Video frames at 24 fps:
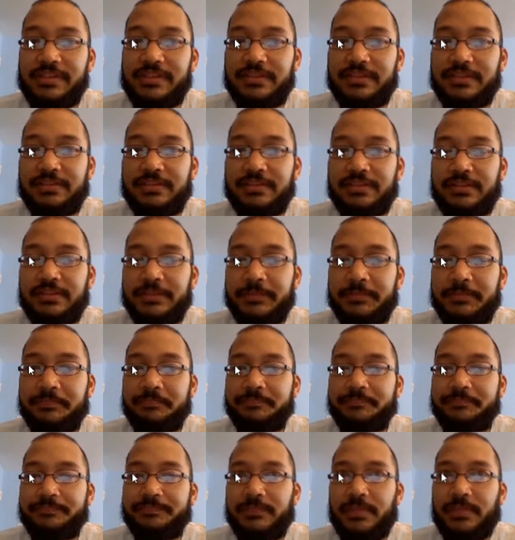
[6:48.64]
in
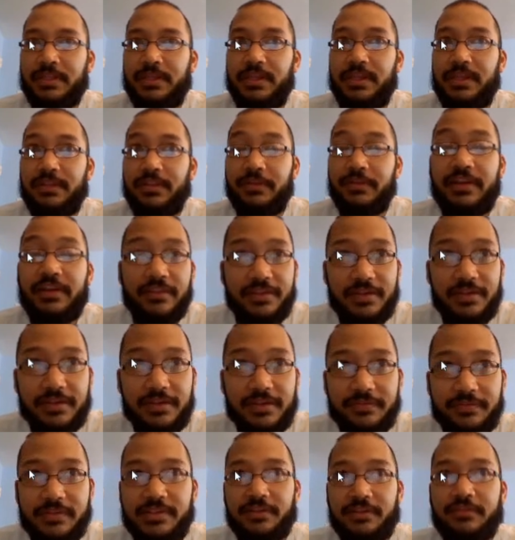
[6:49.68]
the greater the difference,